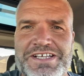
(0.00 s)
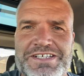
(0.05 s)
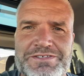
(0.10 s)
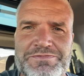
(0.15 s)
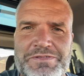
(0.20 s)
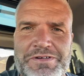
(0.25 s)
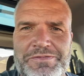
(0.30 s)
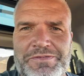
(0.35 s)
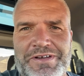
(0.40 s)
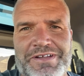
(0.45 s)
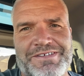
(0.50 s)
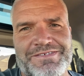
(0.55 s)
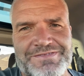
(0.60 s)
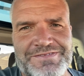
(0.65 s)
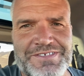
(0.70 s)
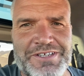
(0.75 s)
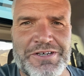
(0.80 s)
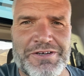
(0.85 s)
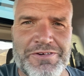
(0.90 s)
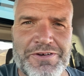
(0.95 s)
as what we,
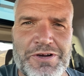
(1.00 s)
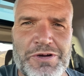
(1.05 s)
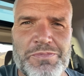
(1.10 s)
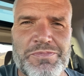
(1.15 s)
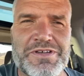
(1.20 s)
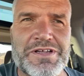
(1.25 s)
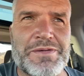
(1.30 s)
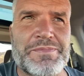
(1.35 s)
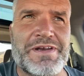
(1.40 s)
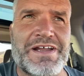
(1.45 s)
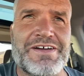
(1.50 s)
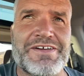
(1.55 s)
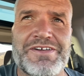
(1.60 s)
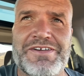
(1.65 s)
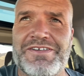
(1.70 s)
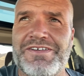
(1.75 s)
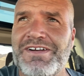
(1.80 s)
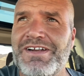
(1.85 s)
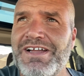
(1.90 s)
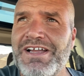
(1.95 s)
you know, hoped coming out
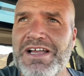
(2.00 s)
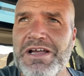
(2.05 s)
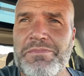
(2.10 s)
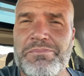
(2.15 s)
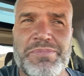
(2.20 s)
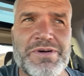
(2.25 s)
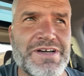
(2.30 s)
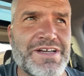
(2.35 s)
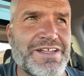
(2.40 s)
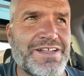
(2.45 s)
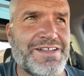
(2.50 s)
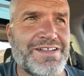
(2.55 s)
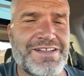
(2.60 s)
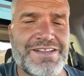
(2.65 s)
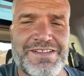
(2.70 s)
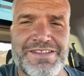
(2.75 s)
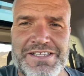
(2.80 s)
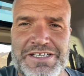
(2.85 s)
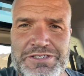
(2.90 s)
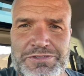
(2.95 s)
here, but
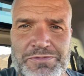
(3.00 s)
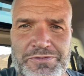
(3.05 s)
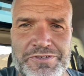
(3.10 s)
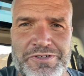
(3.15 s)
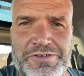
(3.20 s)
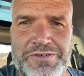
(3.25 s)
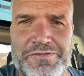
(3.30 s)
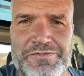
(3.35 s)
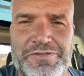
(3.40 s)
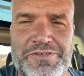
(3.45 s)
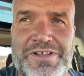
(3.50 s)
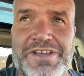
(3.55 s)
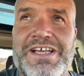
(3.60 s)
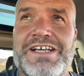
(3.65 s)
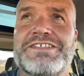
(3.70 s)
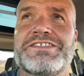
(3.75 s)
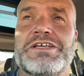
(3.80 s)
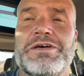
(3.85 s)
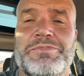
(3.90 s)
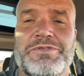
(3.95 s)
this will do for the
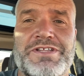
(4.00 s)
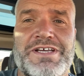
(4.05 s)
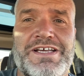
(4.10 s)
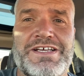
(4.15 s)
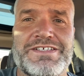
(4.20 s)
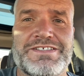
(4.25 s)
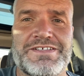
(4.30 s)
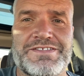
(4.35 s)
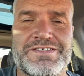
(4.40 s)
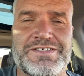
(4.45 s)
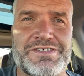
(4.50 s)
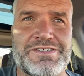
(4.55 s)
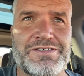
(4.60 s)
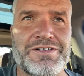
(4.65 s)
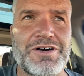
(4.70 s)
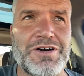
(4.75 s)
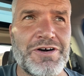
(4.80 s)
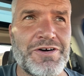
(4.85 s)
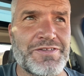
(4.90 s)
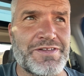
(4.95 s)
next couple days until
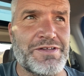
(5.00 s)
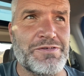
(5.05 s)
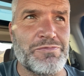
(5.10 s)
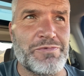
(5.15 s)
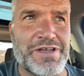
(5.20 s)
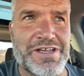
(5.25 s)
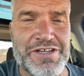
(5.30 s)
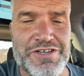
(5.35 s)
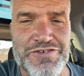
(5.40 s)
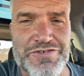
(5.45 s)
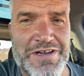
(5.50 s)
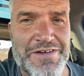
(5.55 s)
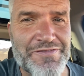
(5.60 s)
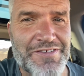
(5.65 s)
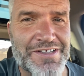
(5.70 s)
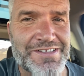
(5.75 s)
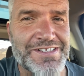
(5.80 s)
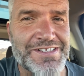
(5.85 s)
all the weekend traffic